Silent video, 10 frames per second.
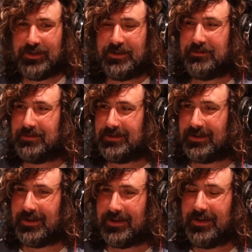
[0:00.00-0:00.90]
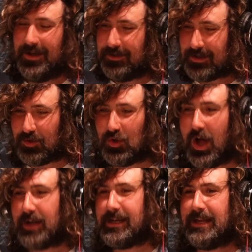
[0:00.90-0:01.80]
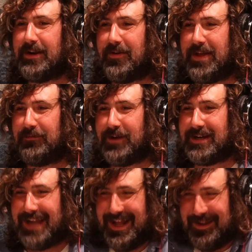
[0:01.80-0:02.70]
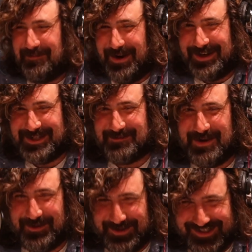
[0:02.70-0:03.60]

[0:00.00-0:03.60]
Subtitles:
Mm-hmm. It was just locking in all that fried calamari smoke.